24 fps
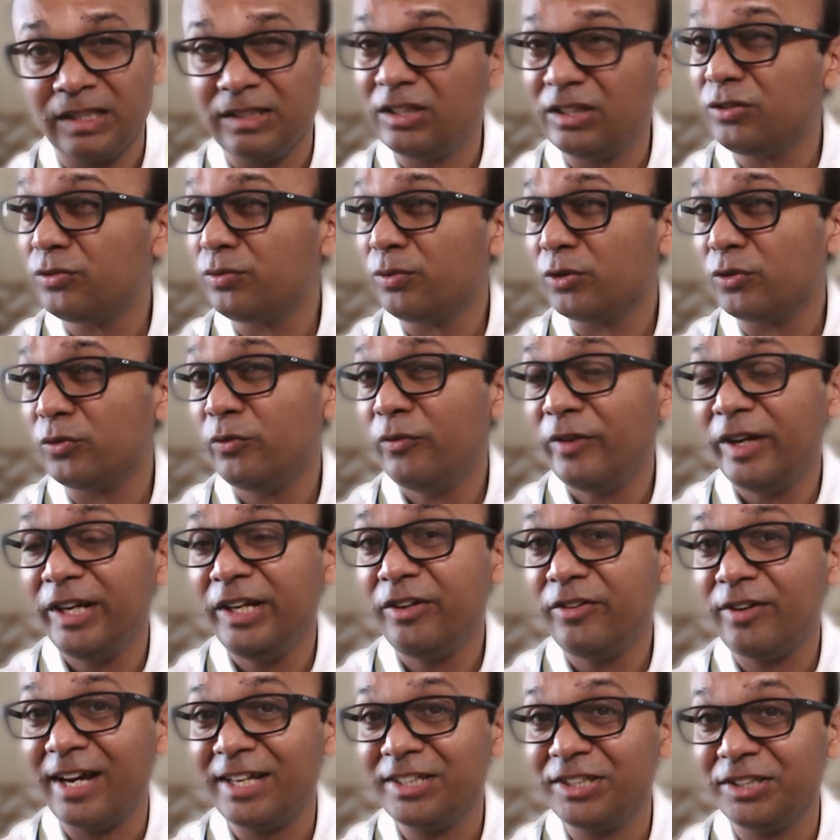This was
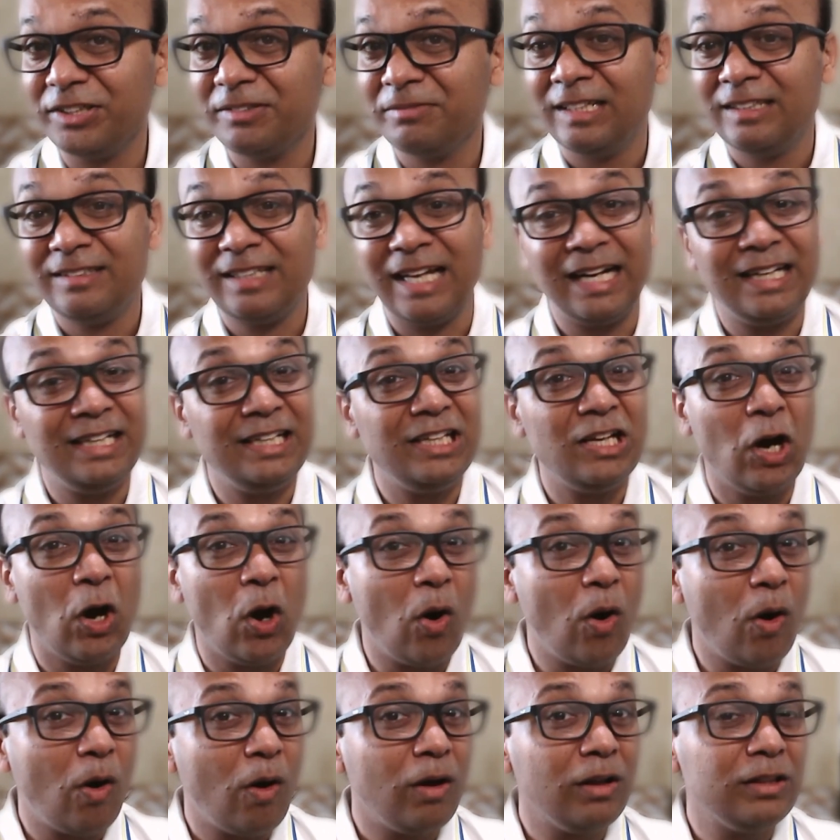very tragic. Sadly,
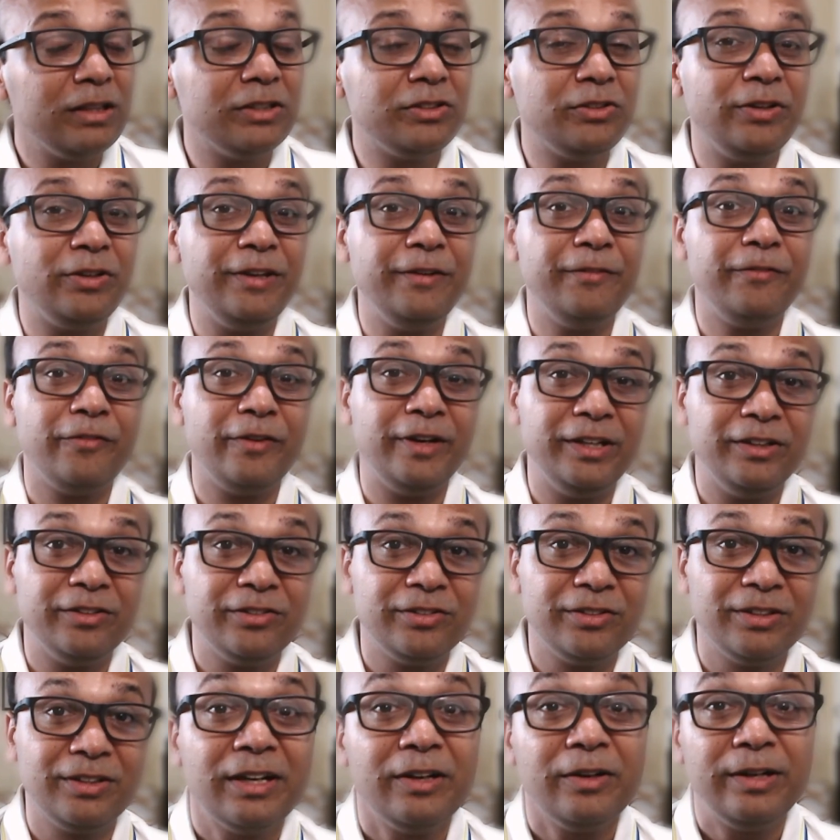all the three friends
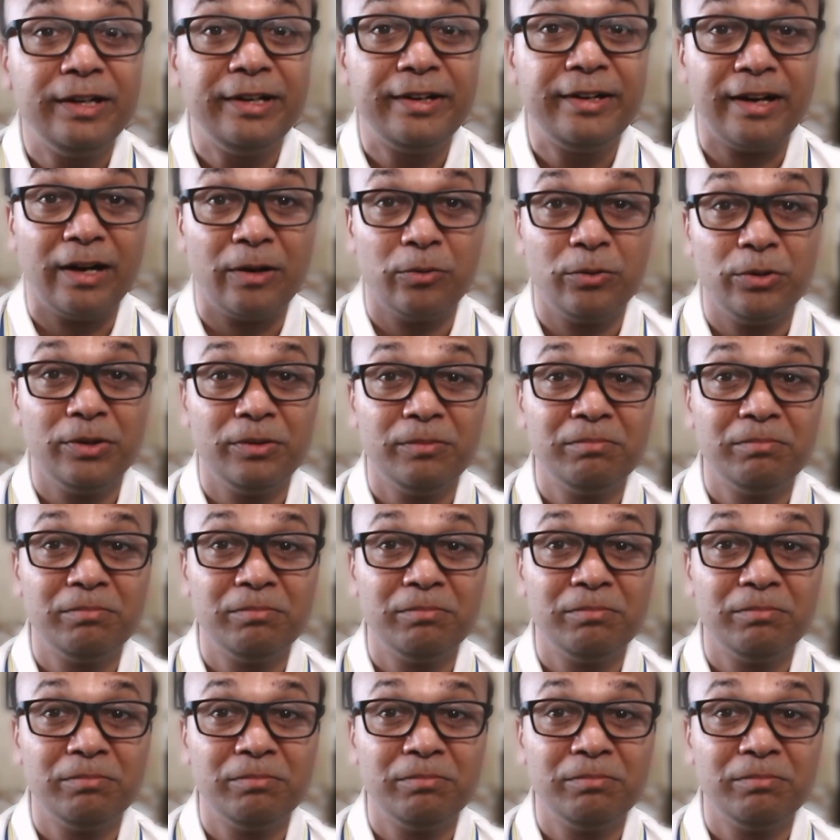drowned,